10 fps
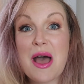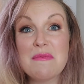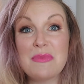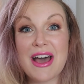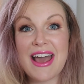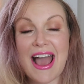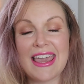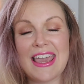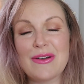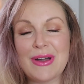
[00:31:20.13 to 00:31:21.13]
But I
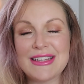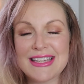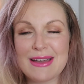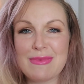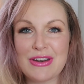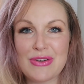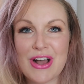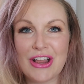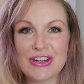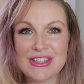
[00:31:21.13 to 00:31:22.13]
can't wait to get my new
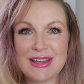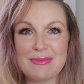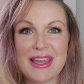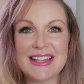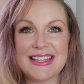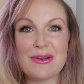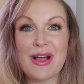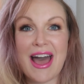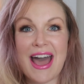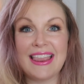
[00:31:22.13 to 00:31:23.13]
colors in because they will
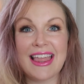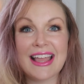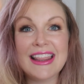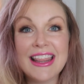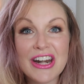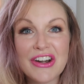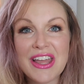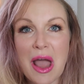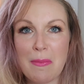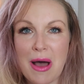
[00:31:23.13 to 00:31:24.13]
add like
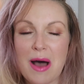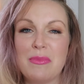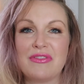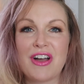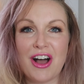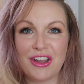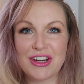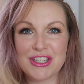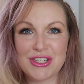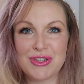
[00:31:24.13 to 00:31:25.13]
literally a pop of
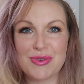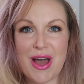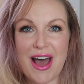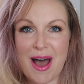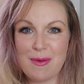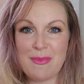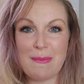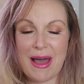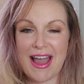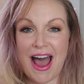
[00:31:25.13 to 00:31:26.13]
color to
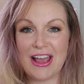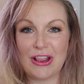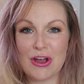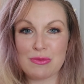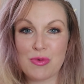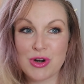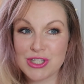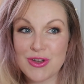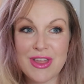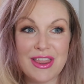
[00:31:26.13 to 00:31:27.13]
my eye look, more
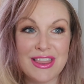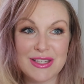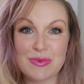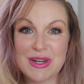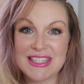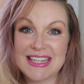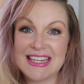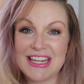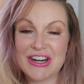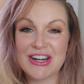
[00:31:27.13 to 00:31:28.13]
so than this one did
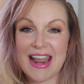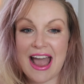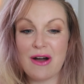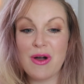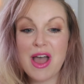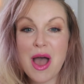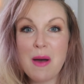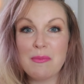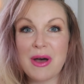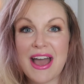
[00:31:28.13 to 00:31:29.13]
here now.
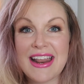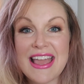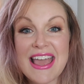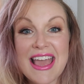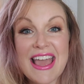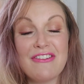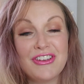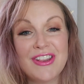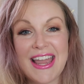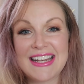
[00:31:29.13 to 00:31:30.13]
But if
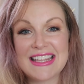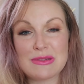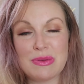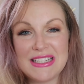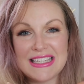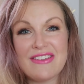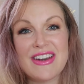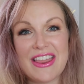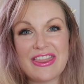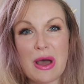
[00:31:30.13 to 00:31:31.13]
you liked this, please give
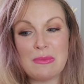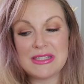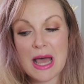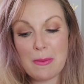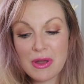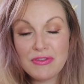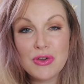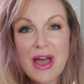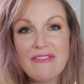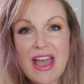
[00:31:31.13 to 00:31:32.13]
it a thumbs up. If you
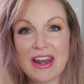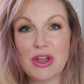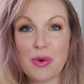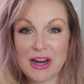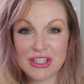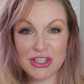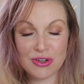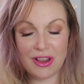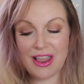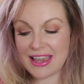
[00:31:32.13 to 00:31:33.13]
have any questions
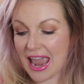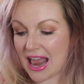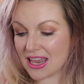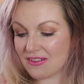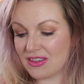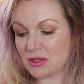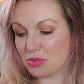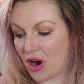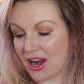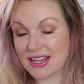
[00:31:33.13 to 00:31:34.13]
or like any of these
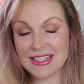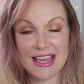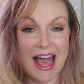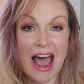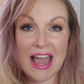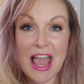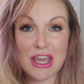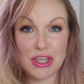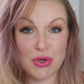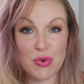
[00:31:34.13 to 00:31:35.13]
products that I
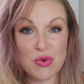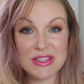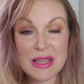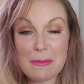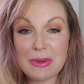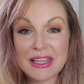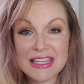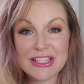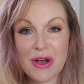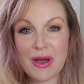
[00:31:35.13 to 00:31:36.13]
use,
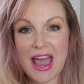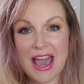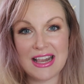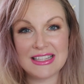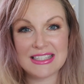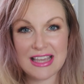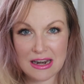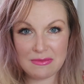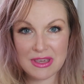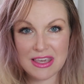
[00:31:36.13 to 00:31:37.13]
please go ahead and
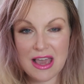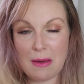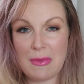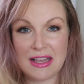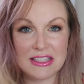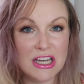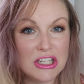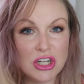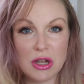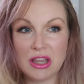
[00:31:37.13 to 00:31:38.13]
send me a
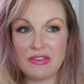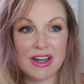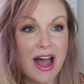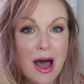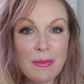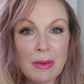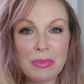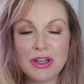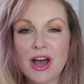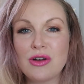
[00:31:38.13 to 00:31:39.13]
message, leave a comment
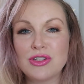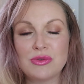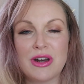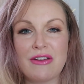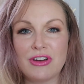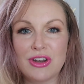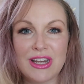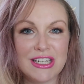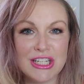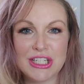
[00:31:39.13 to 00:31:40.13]
below, do whatever you
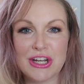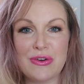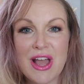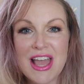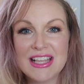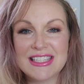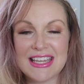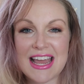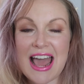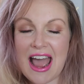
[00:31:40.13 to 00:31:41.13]
need to do to
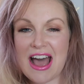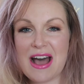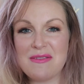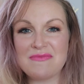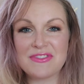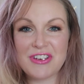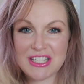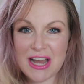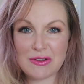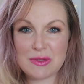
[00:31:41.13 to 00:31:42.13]
get reach
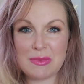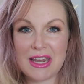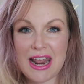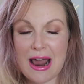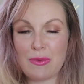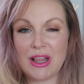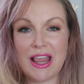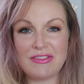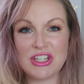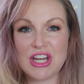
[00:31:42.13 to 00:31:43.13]
out to me, and I would
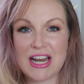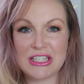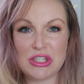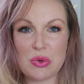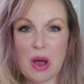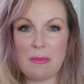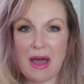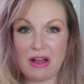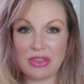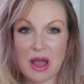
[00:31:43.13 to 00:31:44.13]
love to chat to you
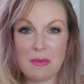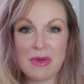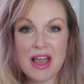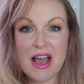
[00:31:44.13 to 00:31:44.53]
about them.